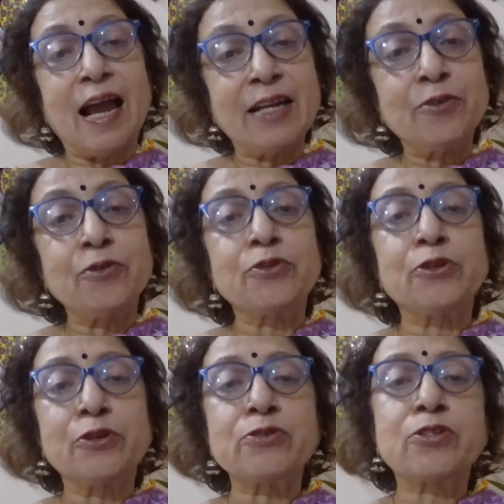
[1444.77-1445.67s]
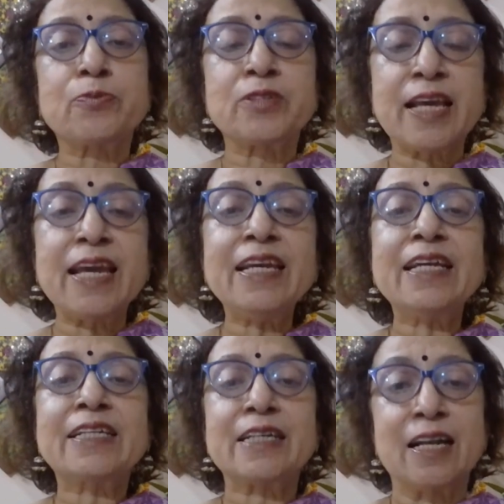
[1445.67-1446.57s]
and saying
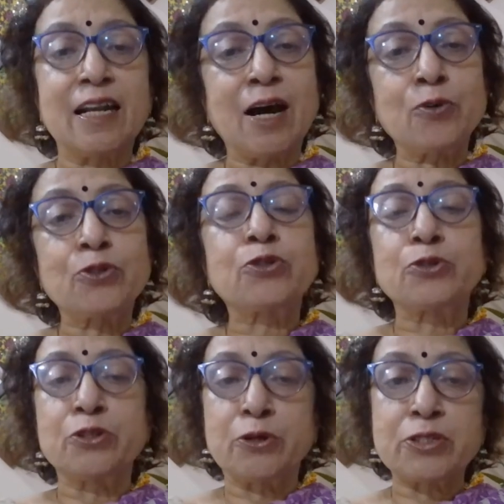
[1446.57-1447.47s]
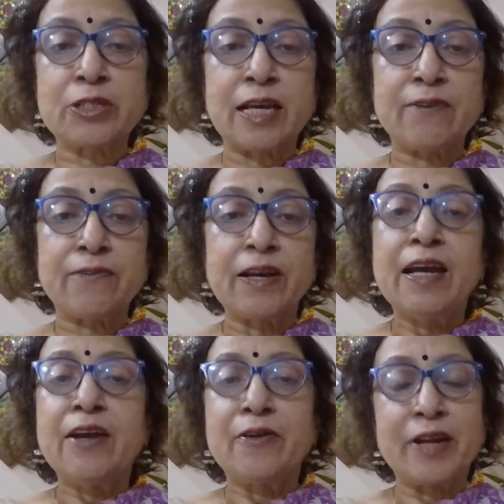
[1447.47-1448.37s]
it aloud to yourself,
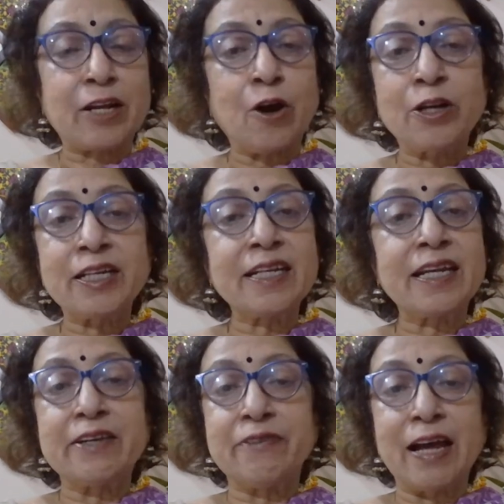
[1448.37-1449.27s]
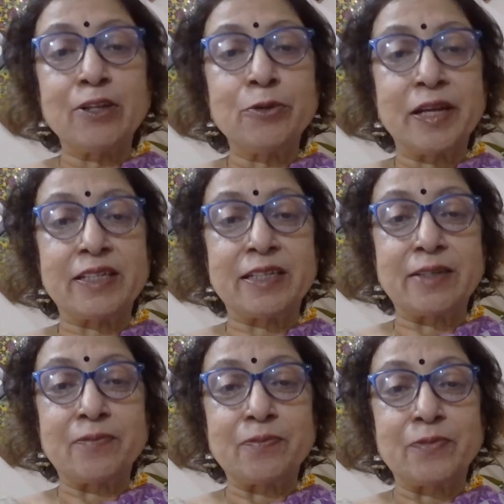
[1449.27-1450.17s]
recording and evaluating.
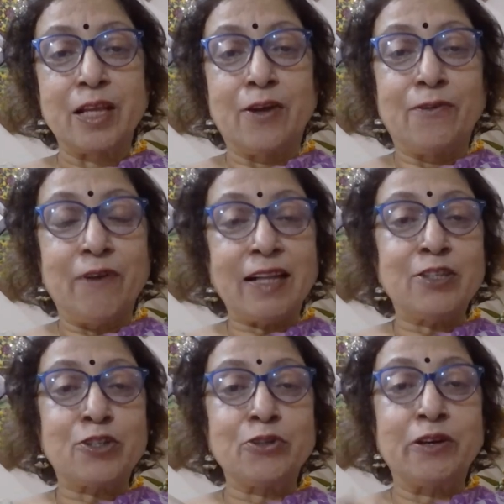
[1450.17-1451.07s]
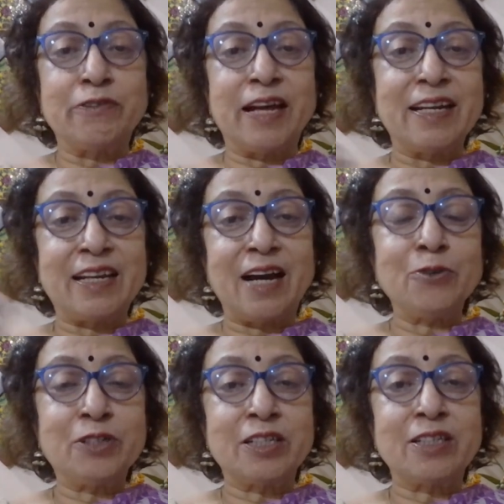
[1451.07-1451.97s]
Once you have
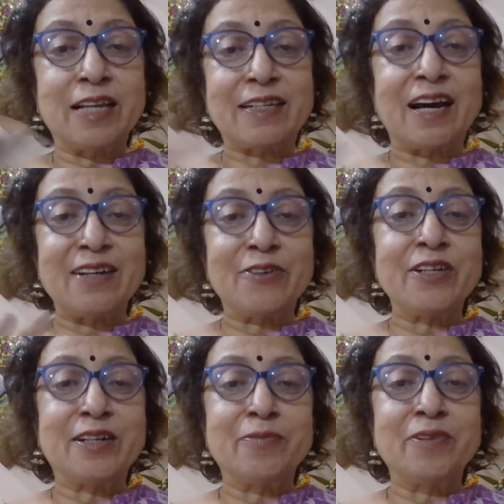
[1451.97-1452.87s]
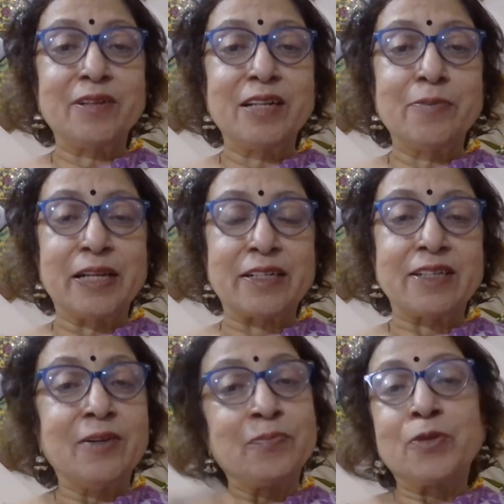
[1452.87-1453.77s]
encountered that 100 limit
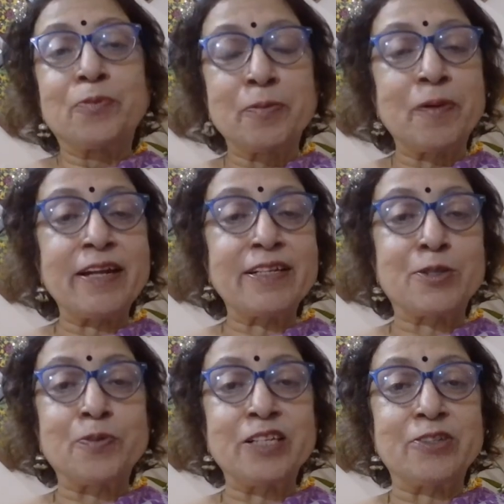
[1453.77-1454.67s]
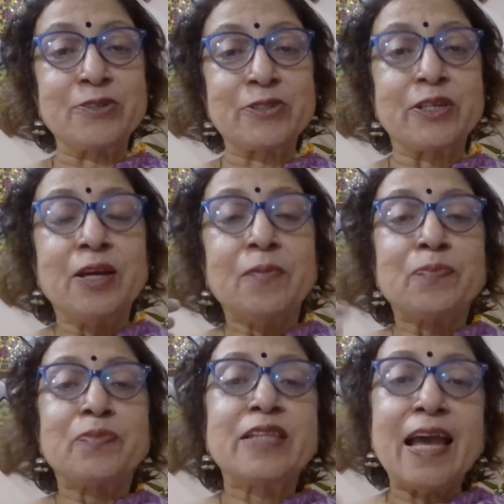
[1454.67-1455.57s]
prepared speeches,
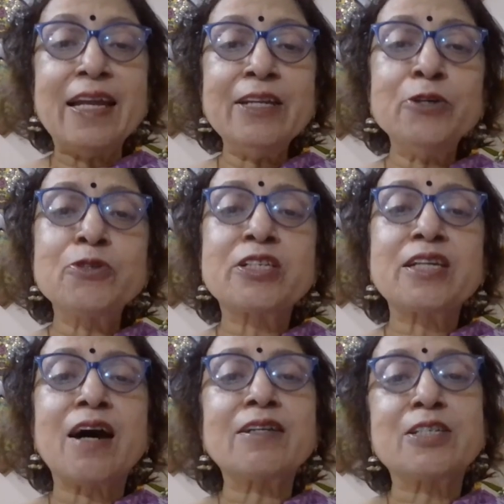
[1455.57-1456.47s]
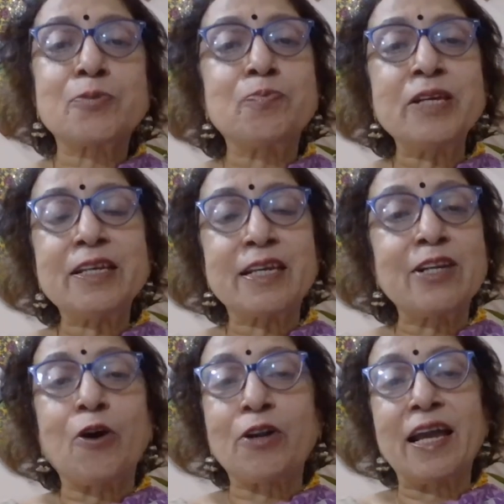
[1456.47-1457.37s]
then you start
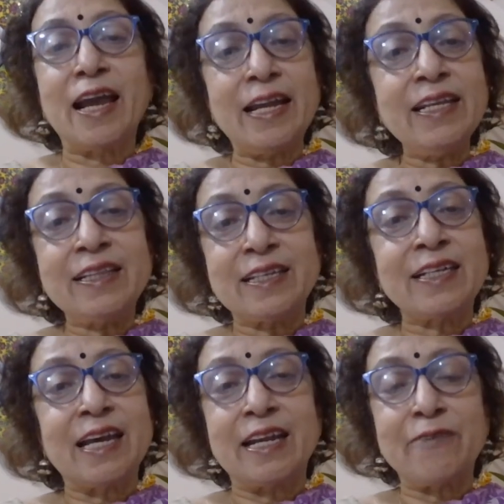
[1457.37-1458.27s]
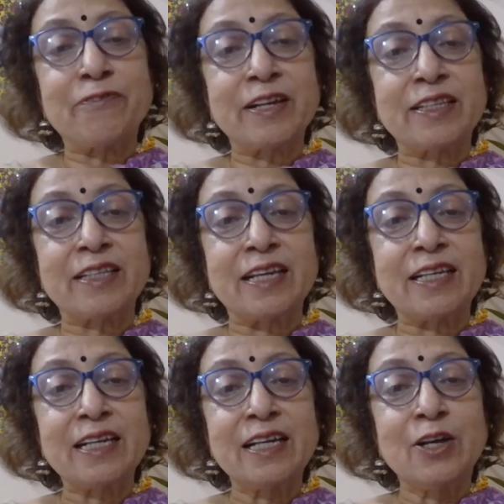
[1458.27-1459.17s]
speaking on anything and everything